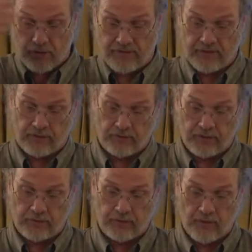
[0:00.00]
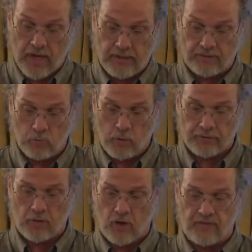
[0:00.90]
of existing societies in what is
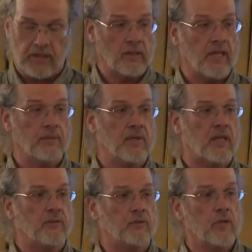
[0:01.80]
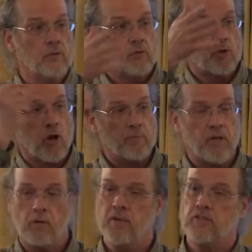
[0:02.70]
called the Enlightenment, as
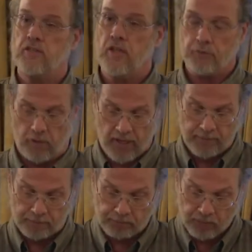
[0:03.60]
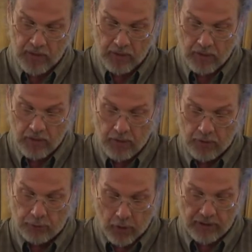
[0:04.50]
Jean-Pierre mentioned yesterday.
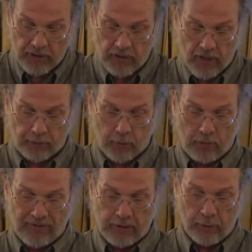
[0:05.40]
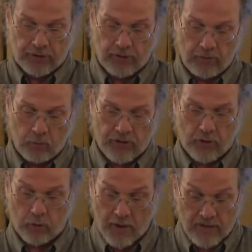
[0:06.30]
Starting the Industrial Revolution, which
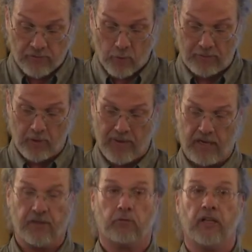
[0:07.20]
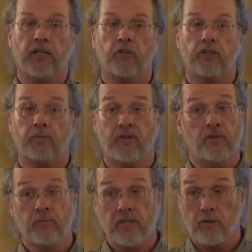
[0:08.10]
transformed humanity's relationship to the
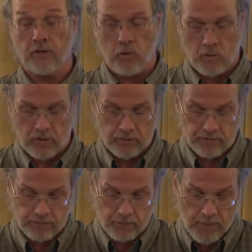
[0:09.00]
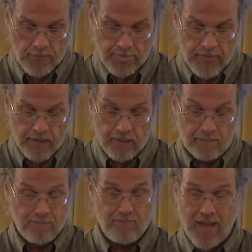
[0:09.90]
material world,
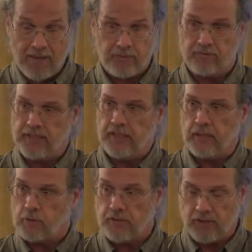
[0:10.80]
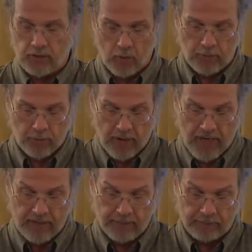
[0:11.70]
massively increasing global trade,